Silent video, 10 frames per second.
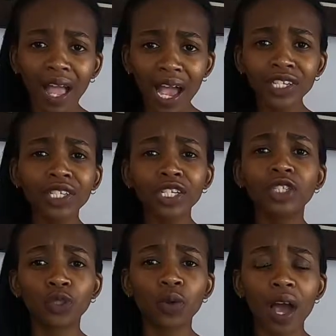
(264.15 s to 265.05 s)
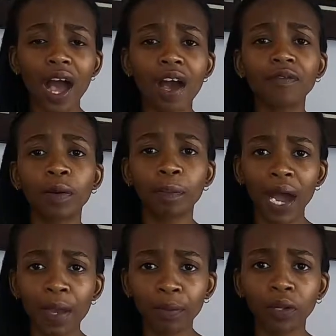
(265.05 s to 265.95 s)
I actually do have a
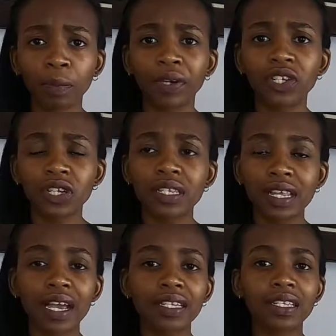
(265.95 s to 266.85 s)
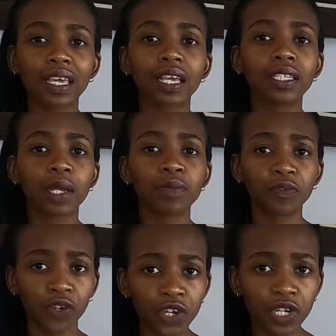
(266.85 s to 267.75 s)
Bible, but it's just that it's a King James
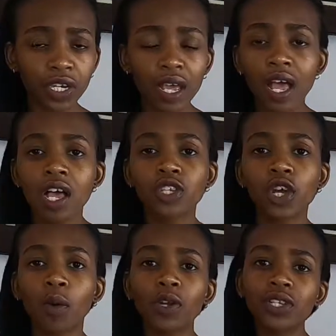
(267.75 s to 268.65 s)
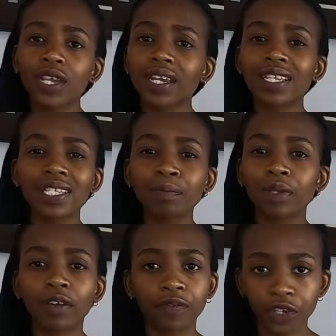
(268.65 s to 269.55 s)
version, so I want to get a
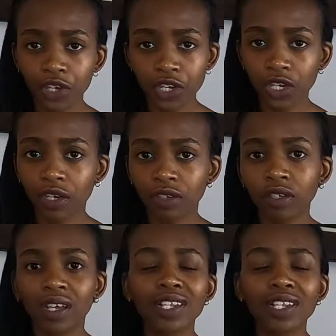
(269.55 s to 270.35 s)
simpler version.